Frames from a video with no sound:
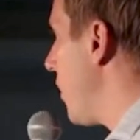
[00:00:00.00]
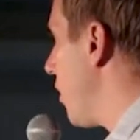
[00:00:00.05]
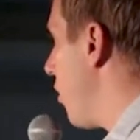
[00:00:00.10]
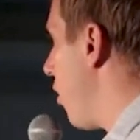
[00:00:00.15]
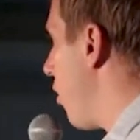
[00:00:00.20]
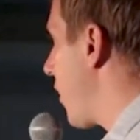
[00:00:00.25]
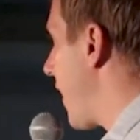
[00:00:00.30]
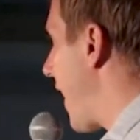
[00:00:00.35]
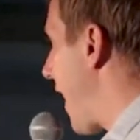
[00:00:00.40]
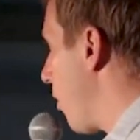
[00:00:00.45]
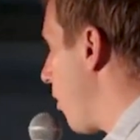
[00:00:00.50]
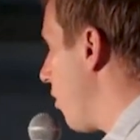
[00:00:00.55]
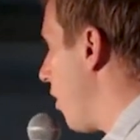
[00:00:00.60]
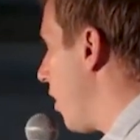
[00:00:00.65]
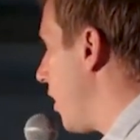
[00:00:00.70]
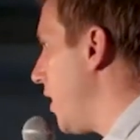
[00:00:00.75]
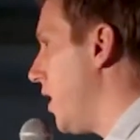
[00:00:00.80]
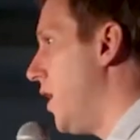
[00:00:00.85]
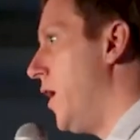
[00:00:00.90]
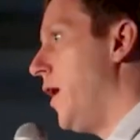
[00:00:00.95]
we can all count
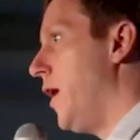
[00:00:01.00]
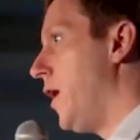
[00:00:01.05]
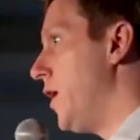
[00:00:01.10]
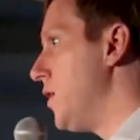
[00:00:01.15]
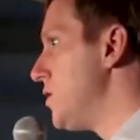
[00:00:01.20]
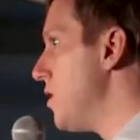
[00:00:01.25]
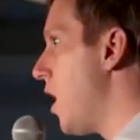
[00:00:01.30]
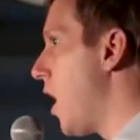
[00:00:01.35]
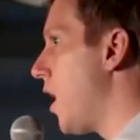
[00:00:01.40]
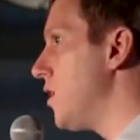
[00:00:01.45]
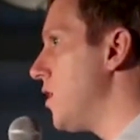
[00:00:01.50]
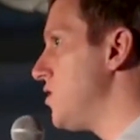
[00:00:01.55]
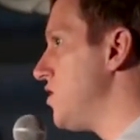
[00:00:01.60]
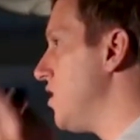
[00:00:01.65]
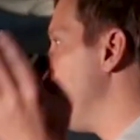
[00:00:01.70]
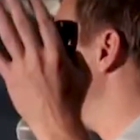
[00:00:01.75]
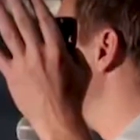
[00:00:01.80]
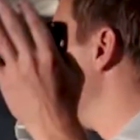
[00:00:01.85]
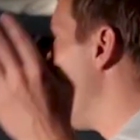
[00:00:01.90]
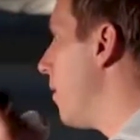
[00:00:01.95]
on it is not a
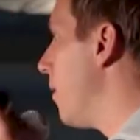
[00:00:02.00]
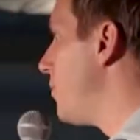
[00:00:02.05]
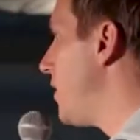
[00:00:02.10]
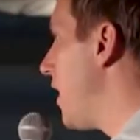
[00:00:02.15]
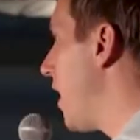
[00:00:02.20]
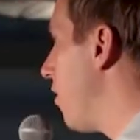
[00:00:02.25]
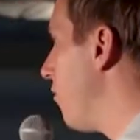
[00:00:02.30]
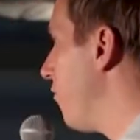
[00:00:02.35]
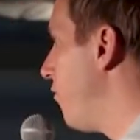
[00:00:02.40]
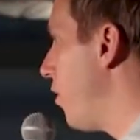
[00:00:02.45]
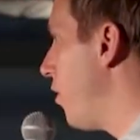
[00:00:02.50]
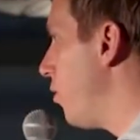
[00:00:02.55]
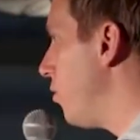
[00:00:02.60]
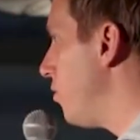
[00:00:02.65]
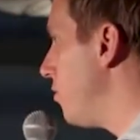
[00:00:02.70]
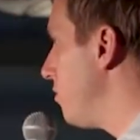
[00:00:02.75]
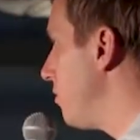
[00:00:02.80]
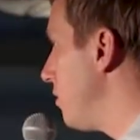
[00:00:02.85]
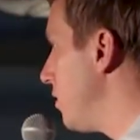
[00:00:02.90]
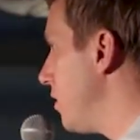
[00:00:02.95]
simple up down vote.